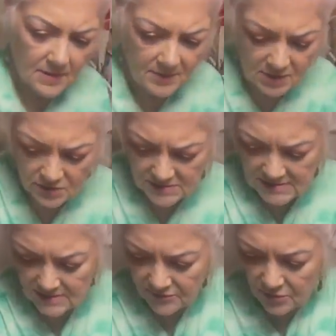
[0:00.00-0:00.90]
maybe use
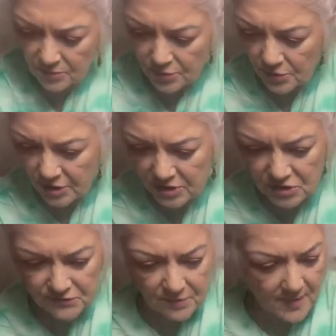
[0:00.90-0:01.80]
a different
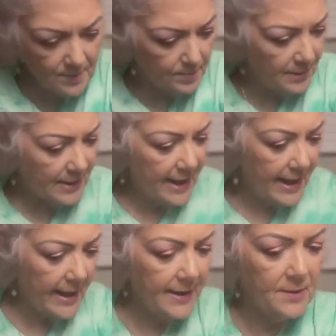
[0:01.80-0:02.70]
brush for my
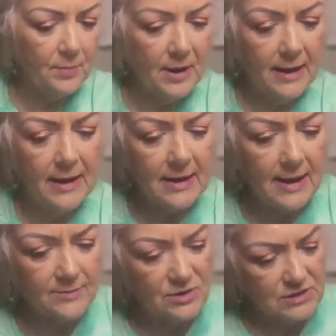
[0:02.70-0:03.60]
black
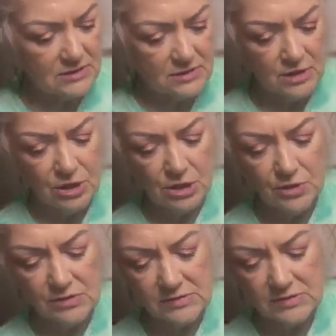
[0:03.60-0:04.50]
paint. I'm just going to
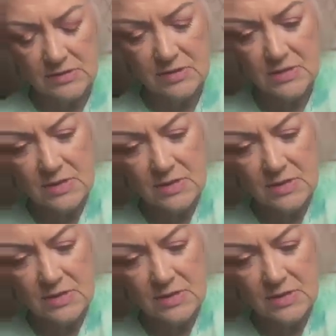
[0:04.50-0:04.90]
use